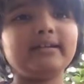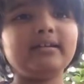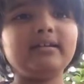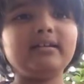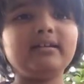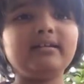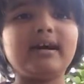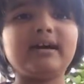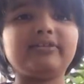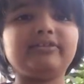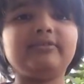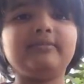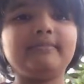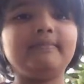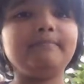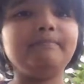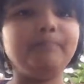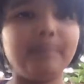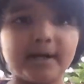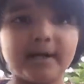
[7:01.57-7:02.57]
us
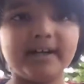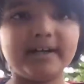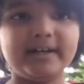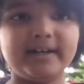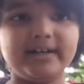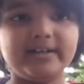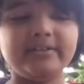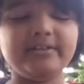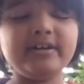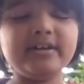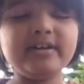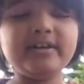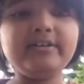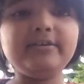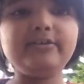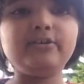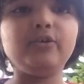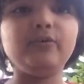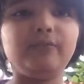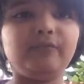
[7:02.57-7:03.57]
burn
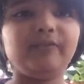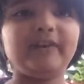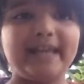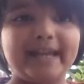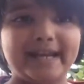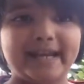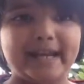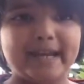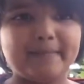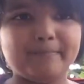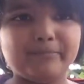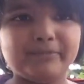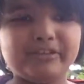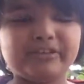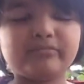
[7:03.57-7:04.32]
to flames.